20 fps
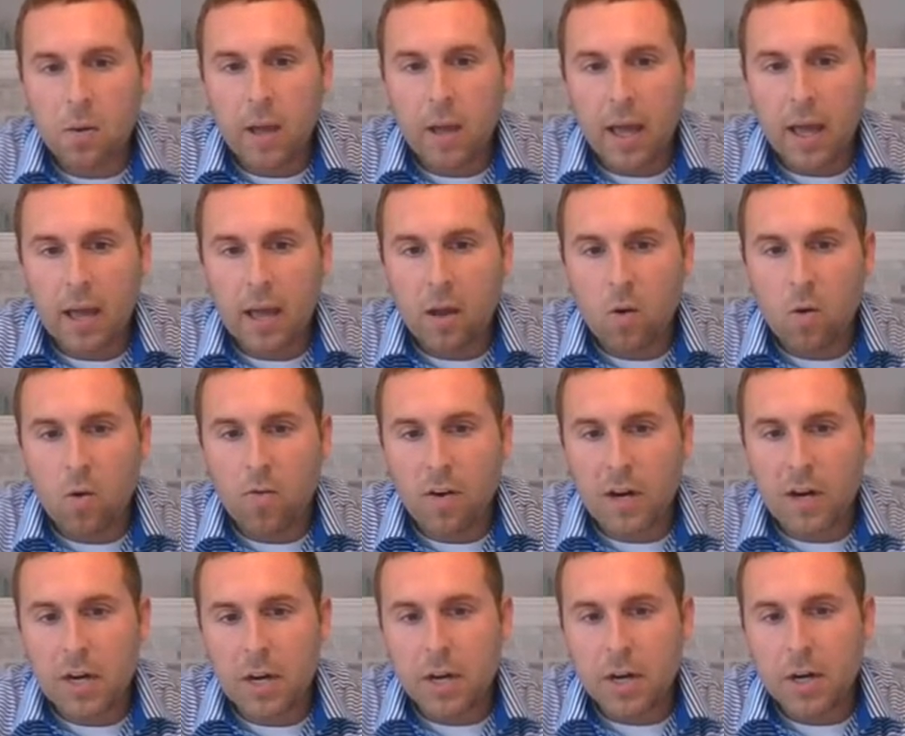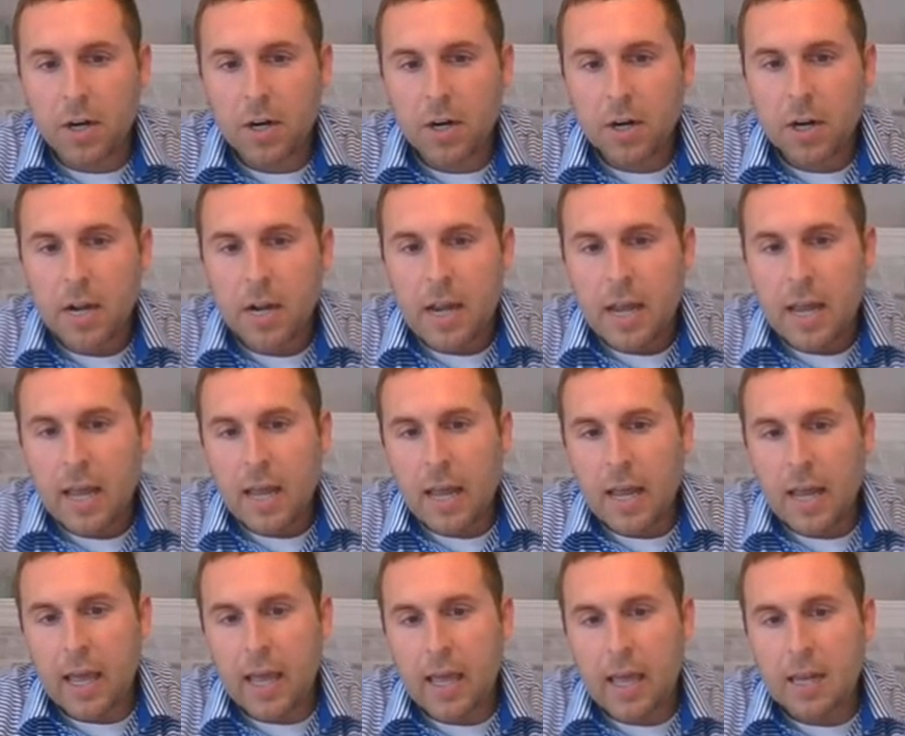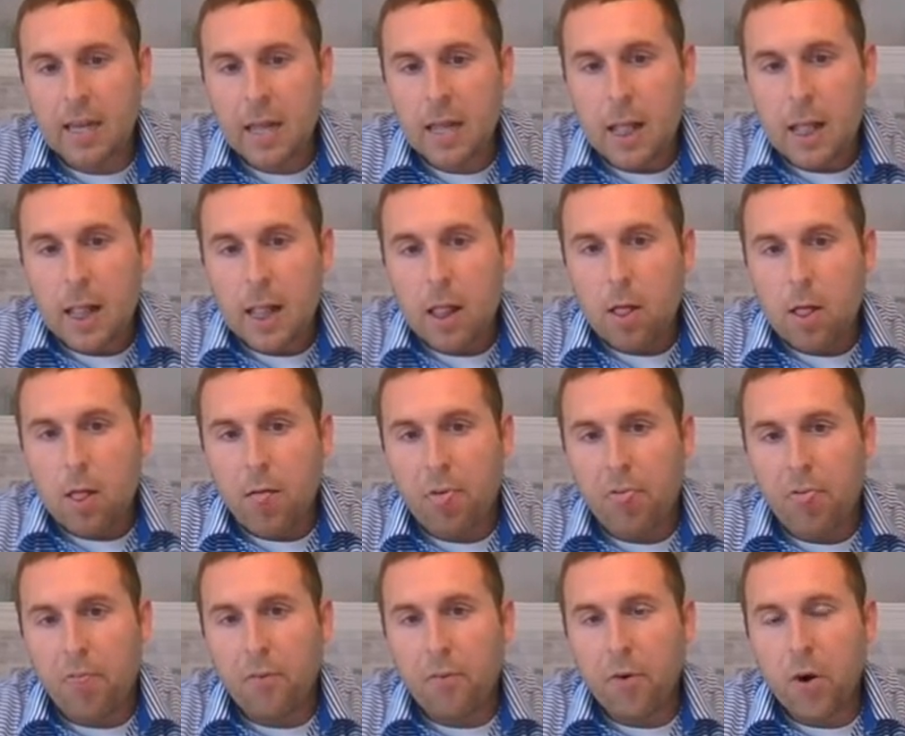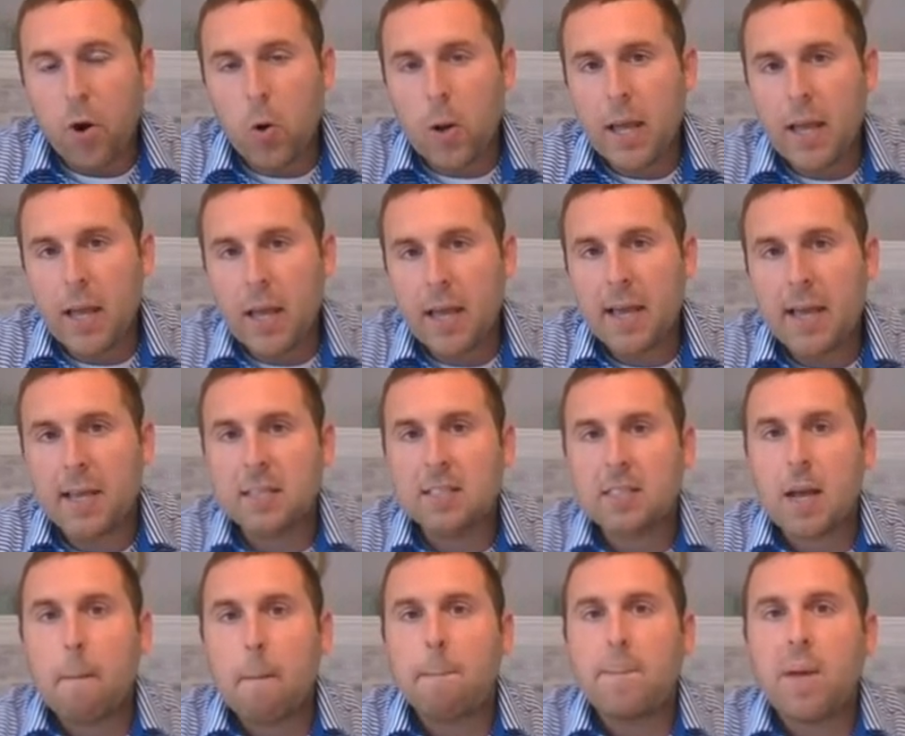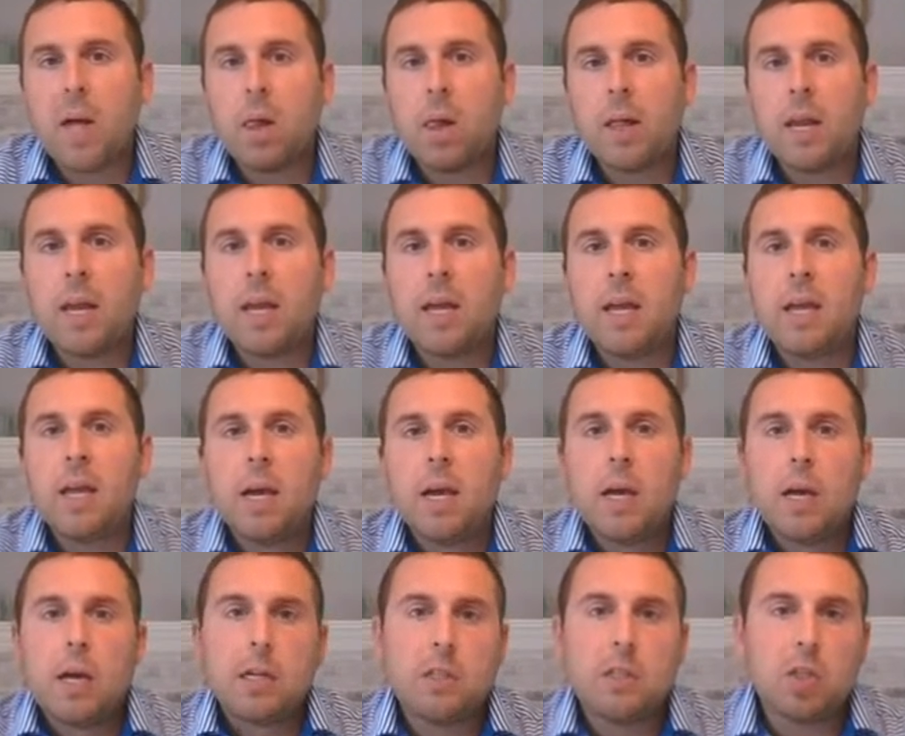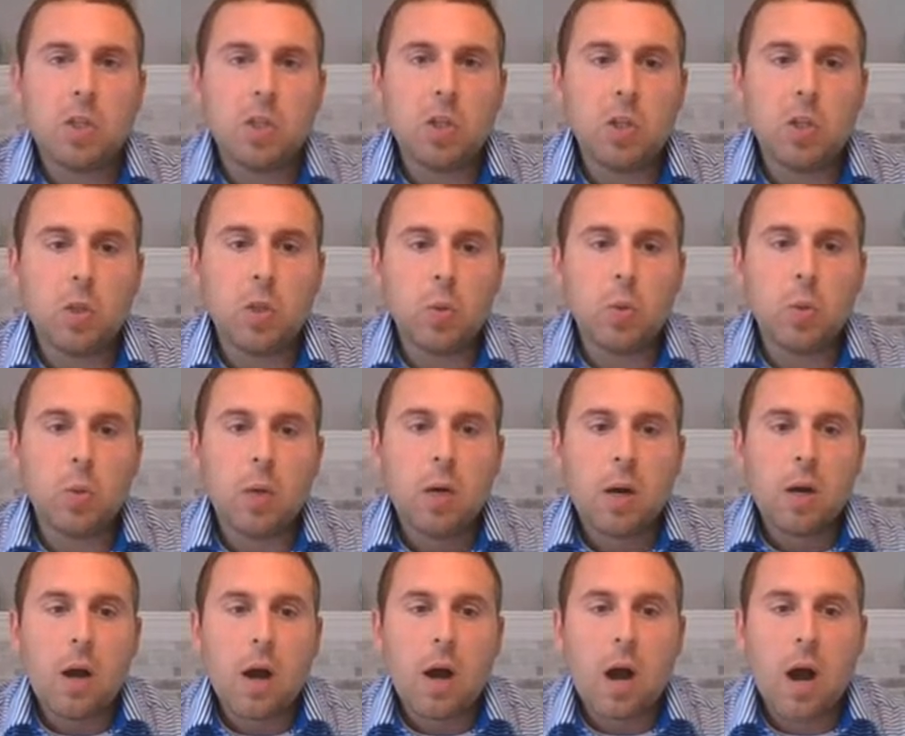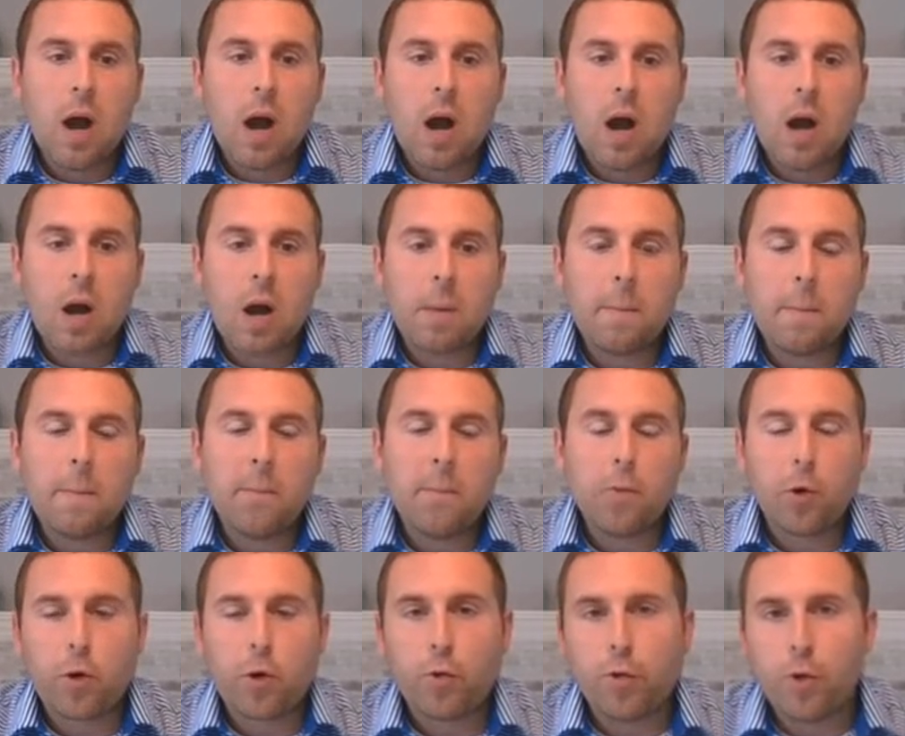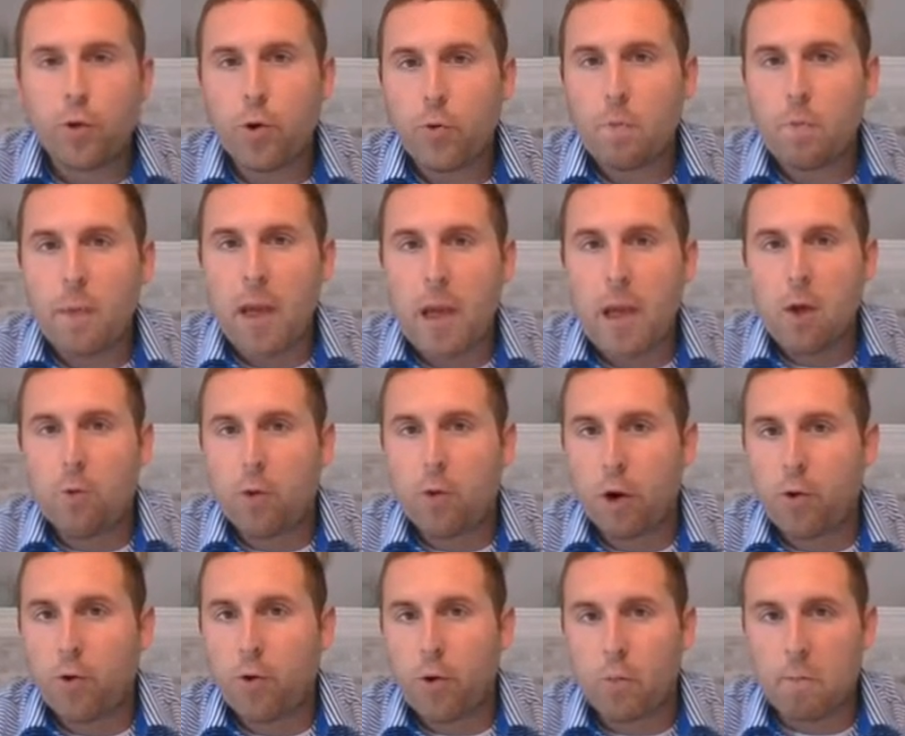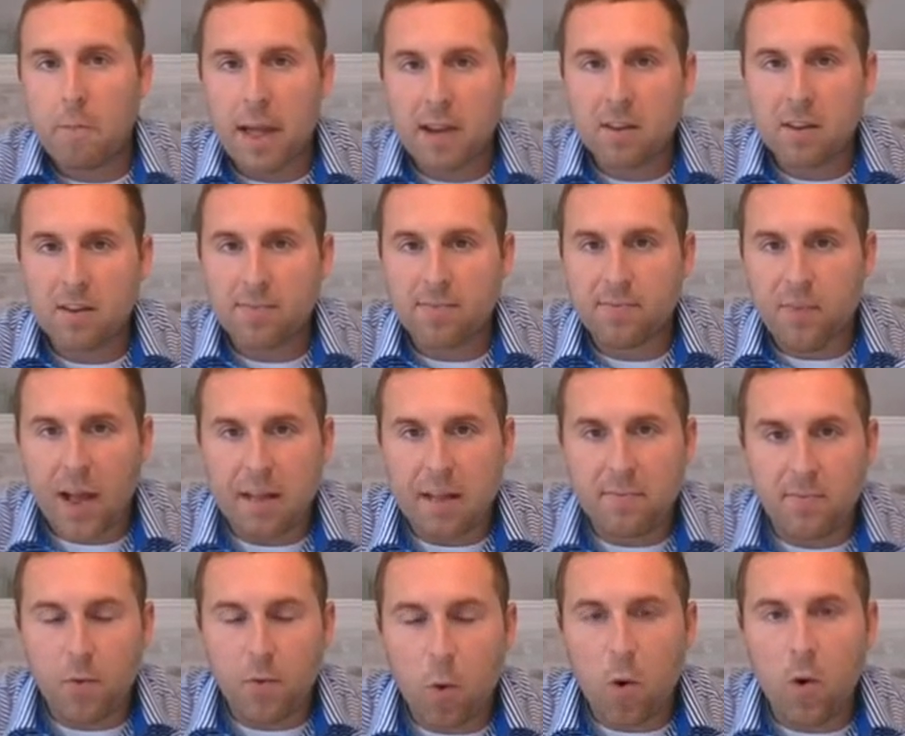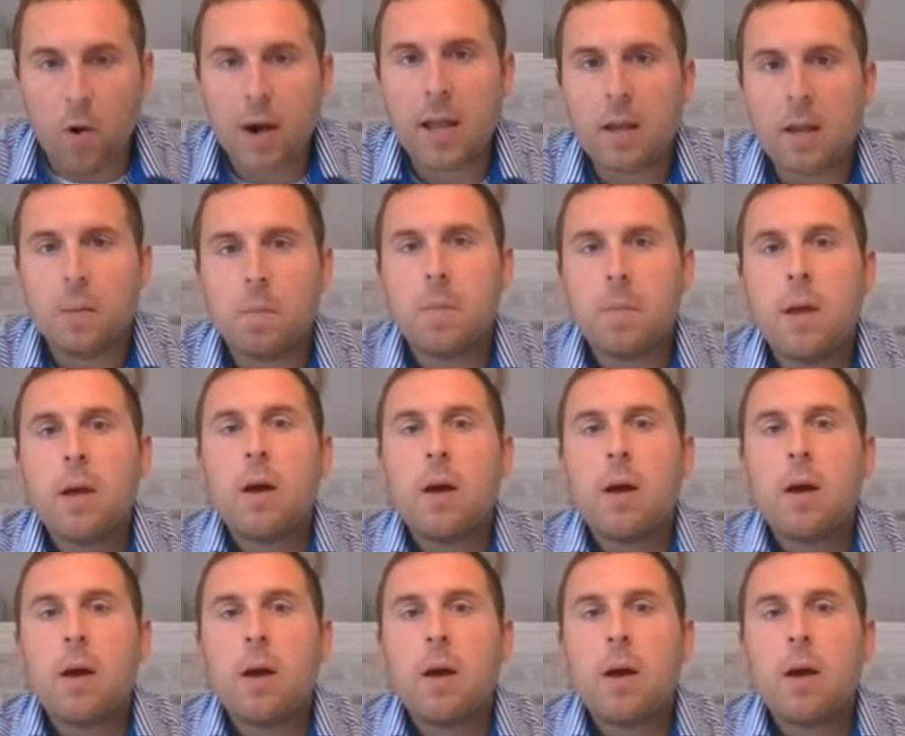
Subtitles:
Okay, over here, and through his ability to recruit men to fight for him,